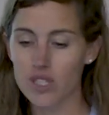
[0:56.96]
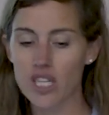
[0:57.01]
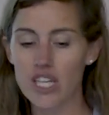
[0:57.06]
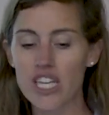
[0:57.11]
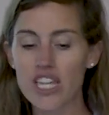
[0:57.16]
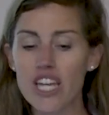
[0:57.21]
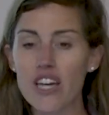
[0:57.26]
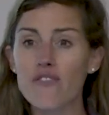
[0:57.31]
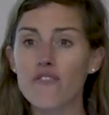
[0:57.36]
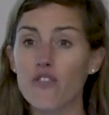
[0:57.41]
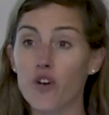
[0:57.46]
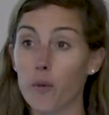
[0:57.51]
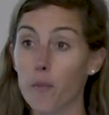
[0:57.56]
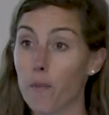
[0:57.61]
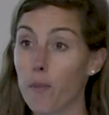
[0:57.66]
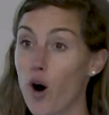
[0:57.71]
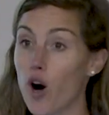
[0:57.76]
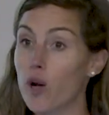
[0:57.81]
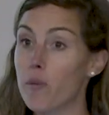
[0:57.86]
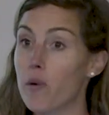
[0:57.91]
And then for
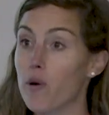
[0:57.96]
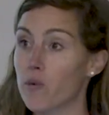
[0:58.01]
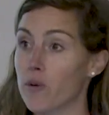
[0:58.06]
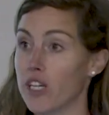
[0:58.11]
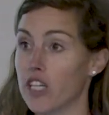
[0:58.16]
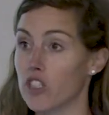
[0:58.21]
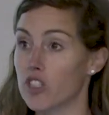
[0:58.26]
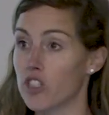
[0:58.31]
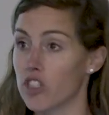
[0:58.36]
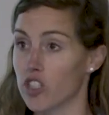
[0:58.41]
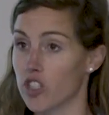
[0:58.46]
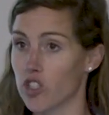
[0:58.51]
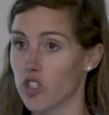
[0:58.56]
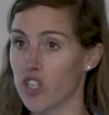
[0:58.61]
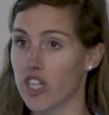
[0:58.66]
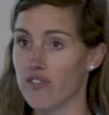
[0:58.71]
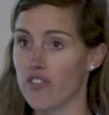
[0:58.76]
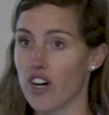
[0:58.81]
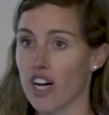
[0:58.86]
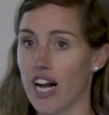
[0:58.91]
potable reuse, there's
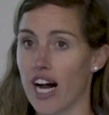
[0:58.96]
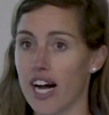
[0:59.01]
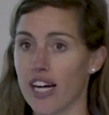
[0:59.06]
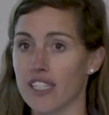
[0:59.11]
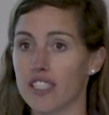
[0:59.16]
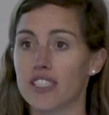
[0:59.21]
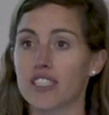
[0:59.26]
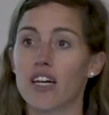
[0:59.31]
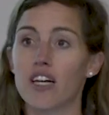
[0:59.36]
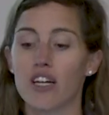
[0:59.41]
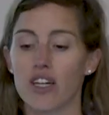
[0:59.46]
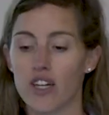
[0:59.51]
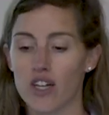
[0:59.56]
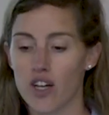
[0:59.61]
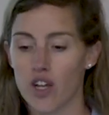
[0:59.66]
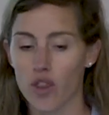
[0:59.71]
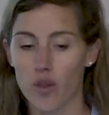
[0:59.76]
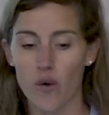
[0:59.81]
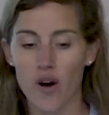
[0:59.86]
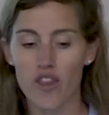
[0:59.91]
three different kinds.
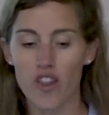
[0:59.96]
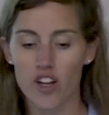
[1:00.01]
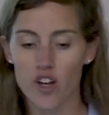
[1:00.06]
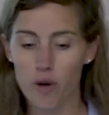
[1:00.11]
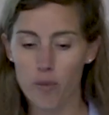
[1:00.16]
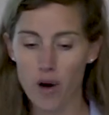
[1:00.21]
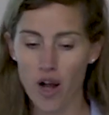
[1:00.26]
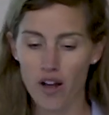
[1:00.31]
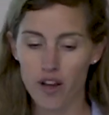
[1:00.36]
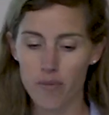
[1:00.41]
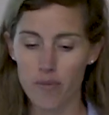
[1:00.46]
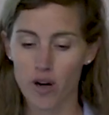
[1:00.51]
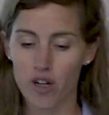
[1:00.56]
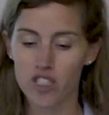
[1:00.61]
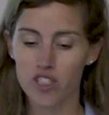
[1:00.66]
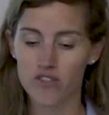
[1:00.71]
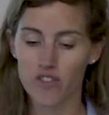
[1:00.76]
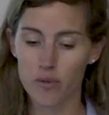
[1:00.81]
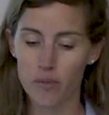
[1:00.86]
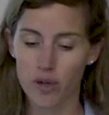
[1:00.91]
The one that you're probably
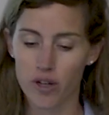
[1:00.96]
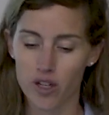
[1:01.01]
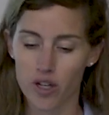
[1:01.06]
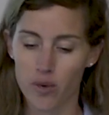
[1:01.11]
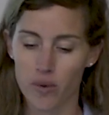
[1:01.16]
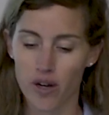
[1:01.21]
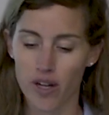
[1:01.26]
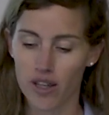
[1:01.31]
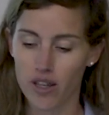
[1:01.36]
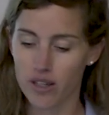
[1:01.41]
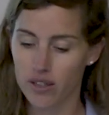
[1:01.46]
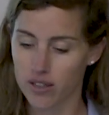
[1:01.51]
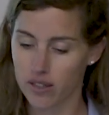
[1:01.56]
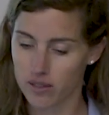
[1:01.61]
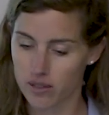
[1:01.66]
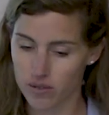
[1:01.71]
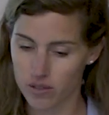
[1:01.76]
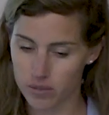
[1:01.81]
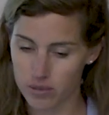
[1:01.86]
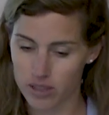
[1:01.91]
most familiar with,
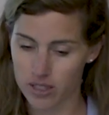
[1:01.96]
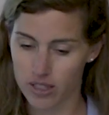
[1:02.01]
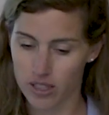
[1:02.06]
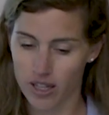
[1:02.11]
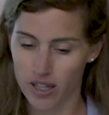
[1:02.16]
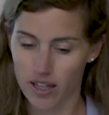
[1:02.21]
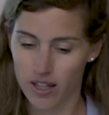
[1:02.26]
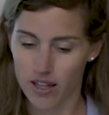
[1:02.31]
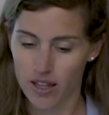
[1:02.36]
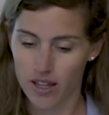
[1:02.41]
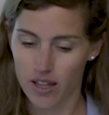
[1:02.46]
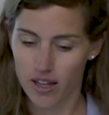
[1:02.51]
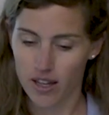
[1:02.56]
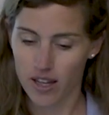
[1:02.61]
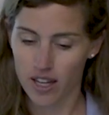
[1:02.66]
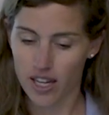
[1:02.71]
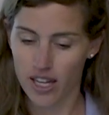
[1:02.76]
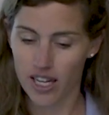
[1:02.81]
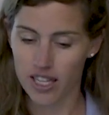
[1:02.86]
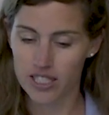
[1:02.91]

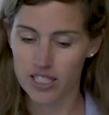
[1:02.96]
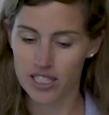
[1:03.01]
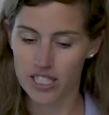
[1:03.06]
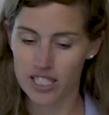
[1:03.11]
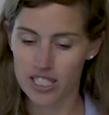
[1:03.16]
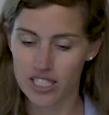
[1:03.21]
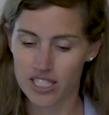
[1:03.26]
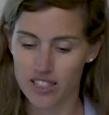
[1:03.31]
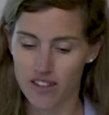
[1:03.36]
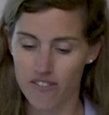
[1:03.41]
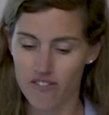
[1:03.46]
is this de